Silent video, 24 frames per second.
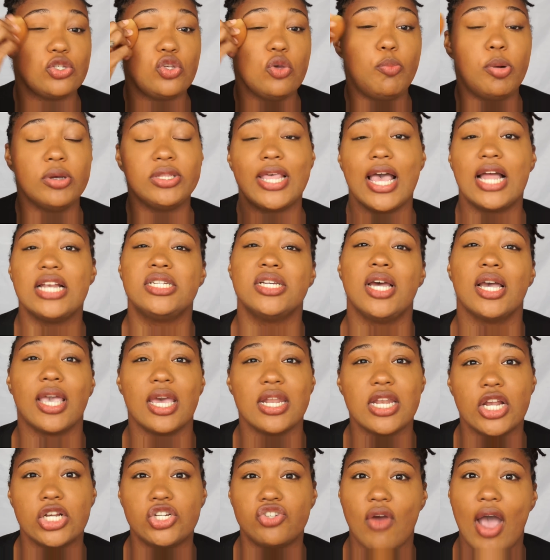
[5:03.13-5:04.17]
you put that junk in
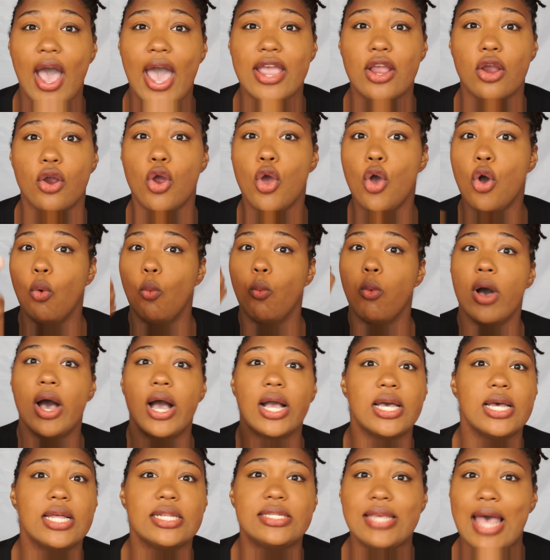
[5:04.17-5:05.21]
the dryer one
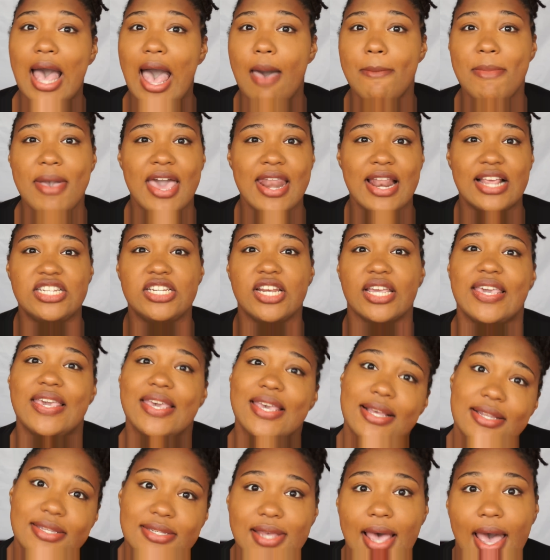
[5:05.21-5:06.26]
good time and it's your
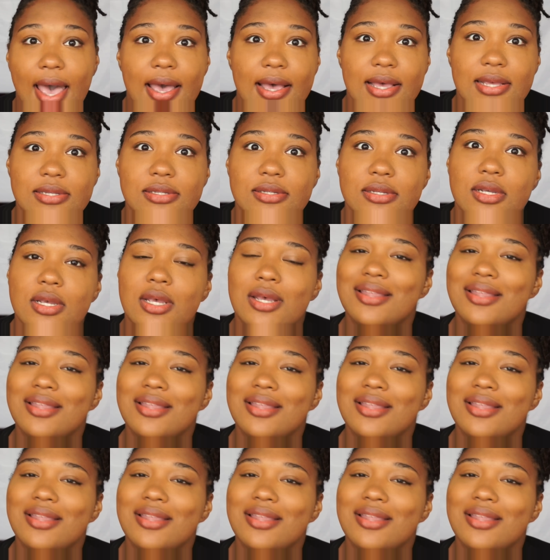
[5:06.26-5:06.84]
kid size.